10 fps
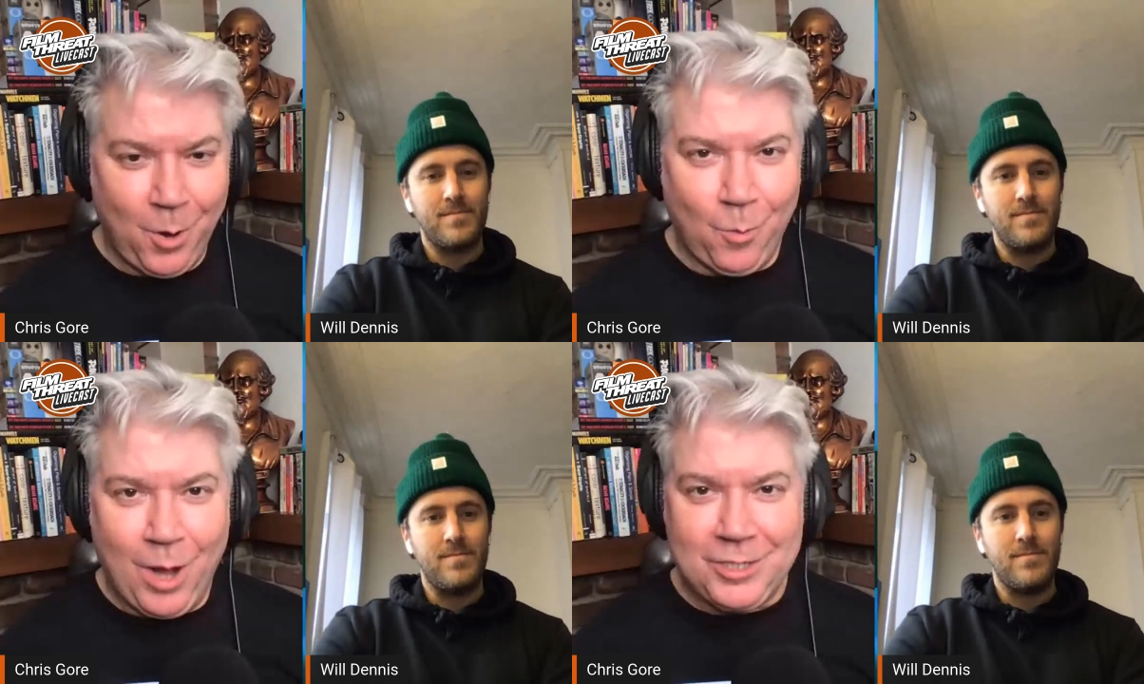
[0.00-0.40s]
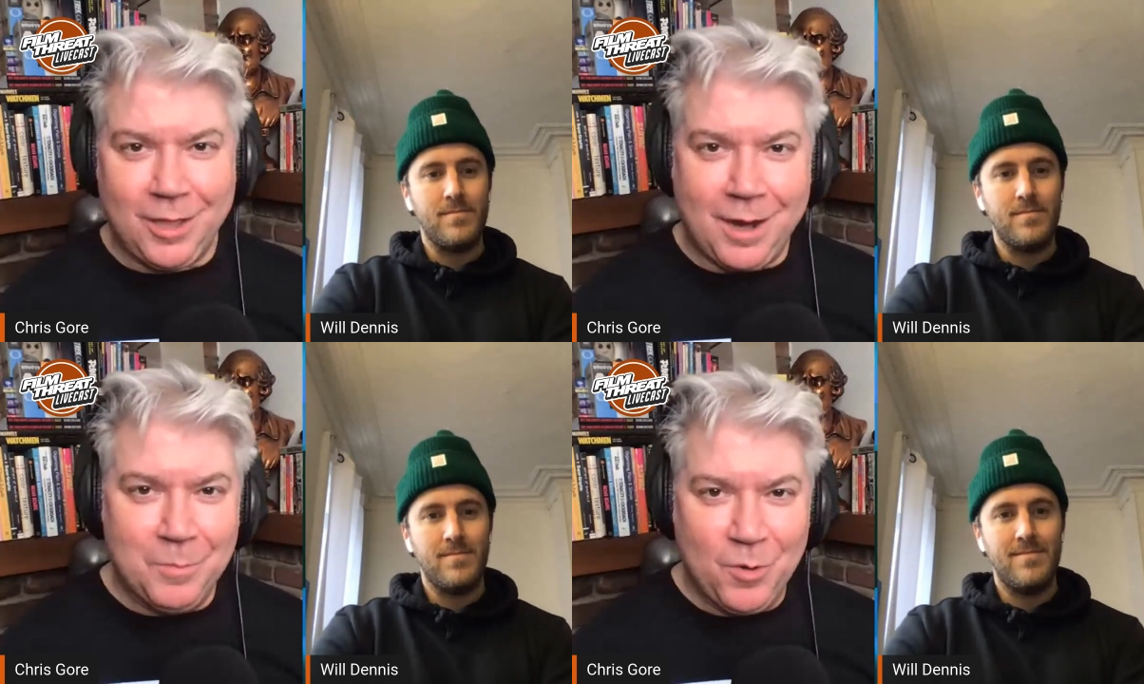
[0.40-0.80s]
Speaker 1: watch a
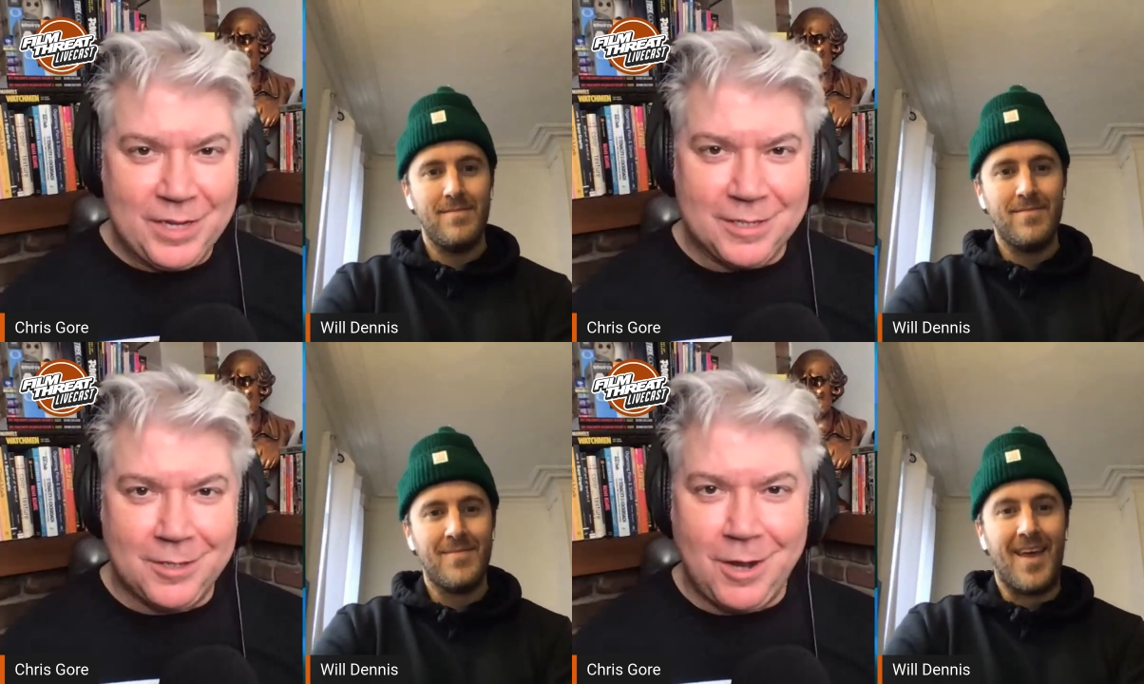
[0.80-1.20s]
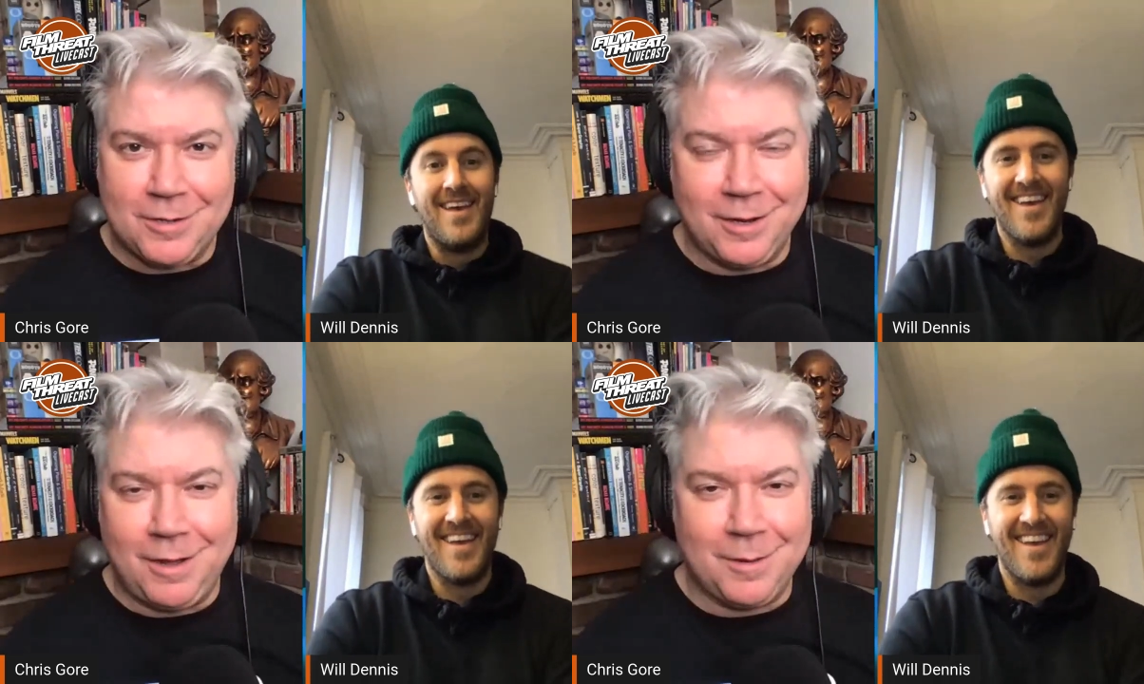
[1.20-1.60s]
lot of movies and talk
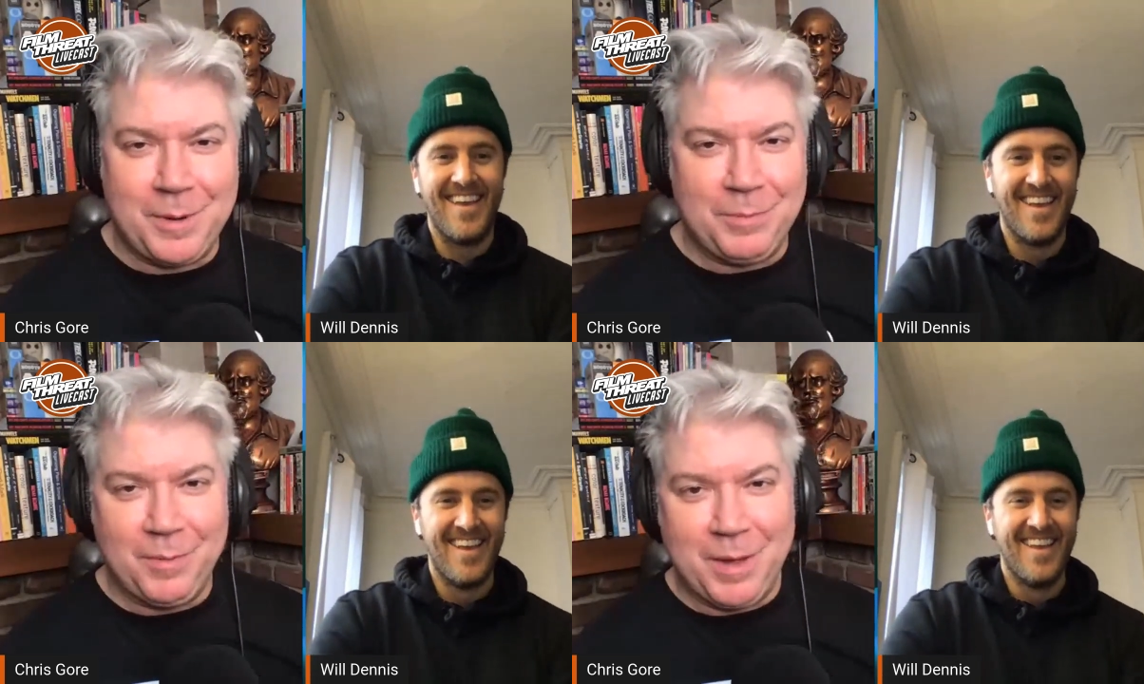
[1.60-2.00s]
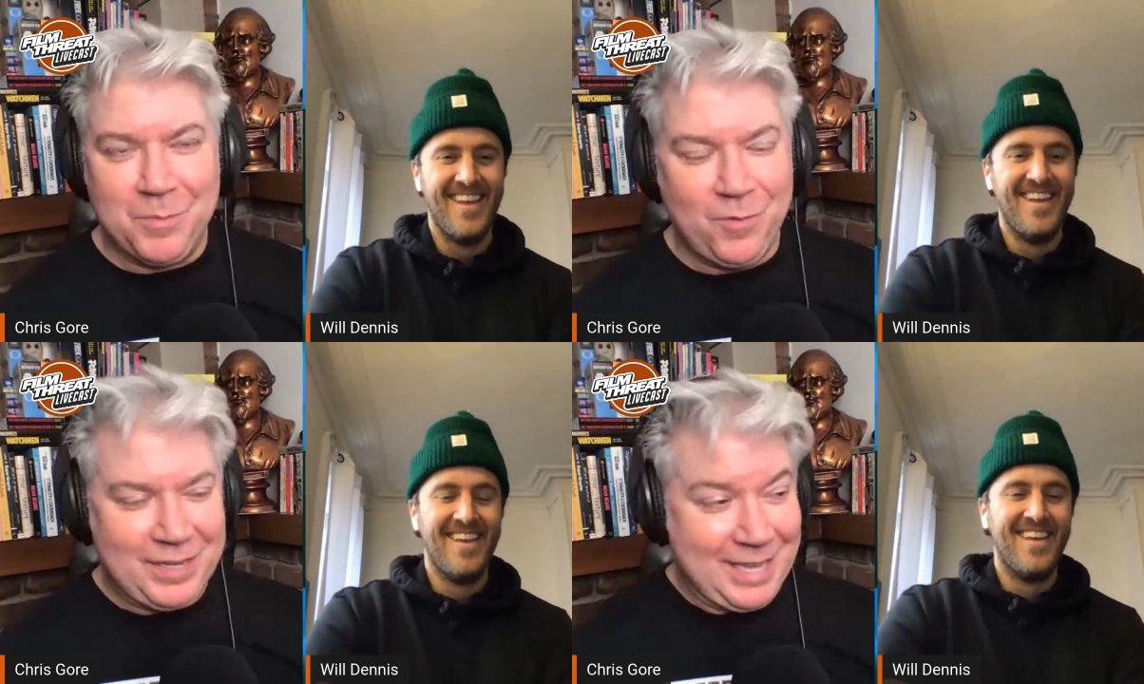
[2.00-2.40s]
to other people about
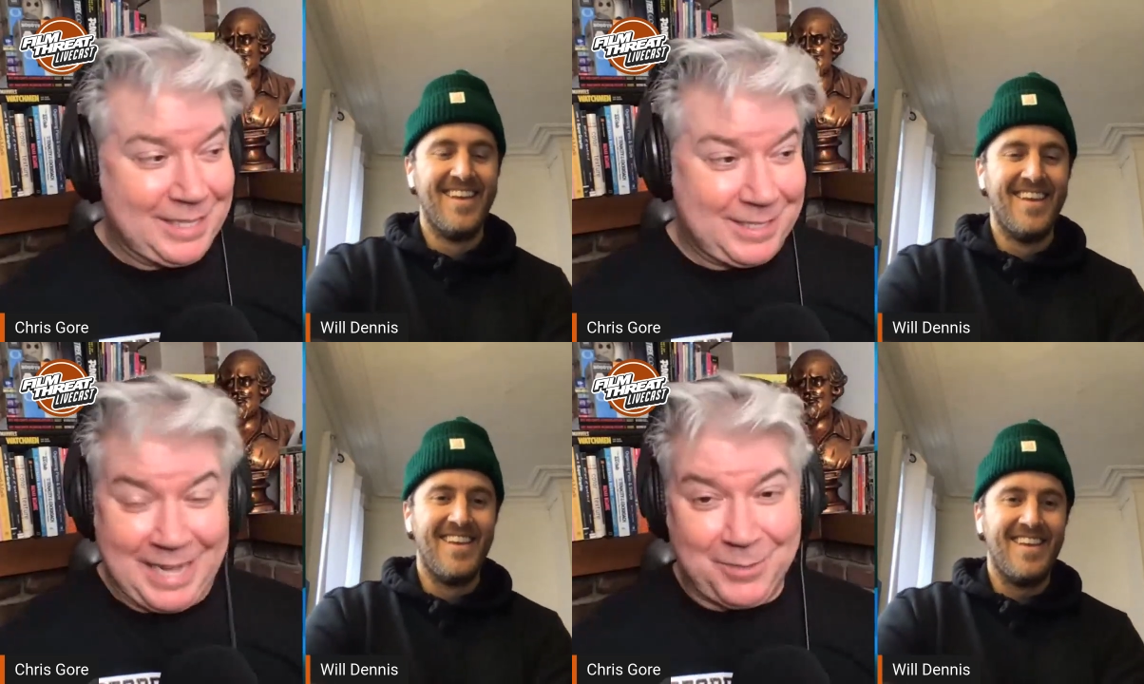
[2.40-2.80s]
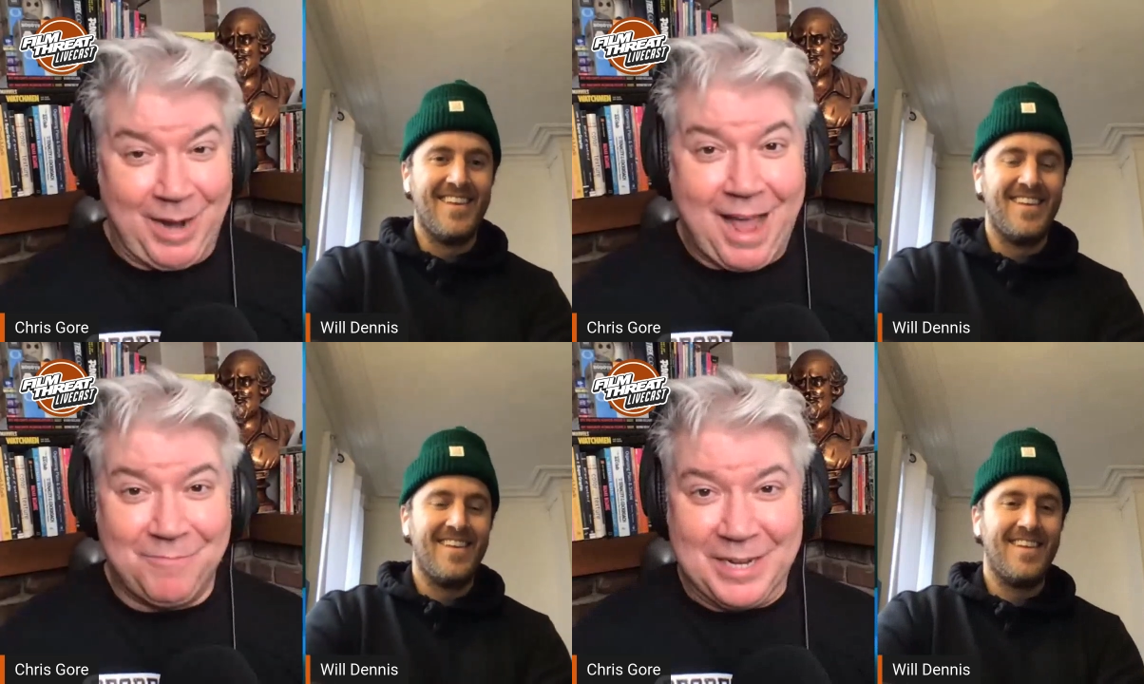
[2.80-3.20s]
movies. That's that's what
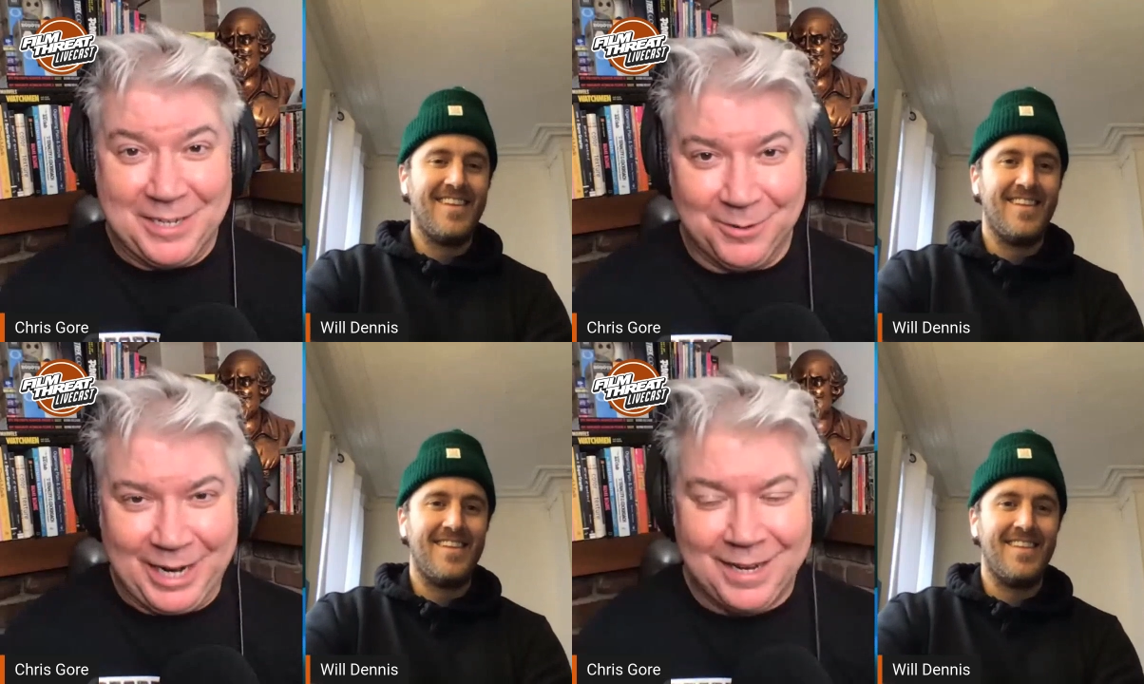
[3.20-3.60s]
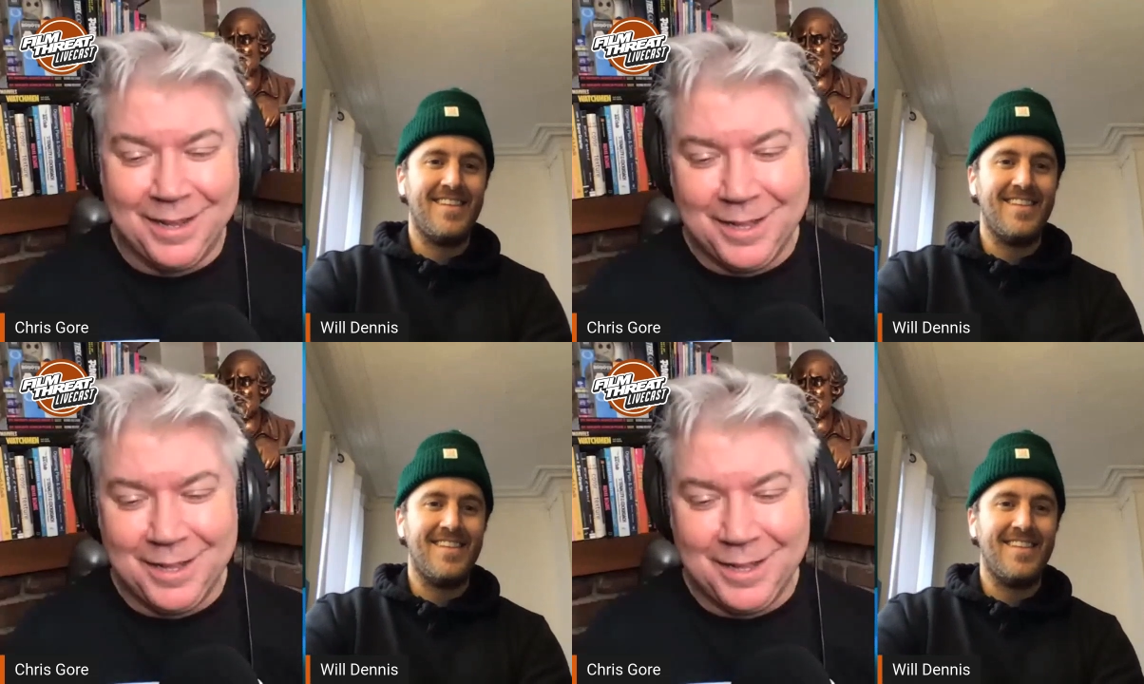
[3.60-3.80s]
I've been doing.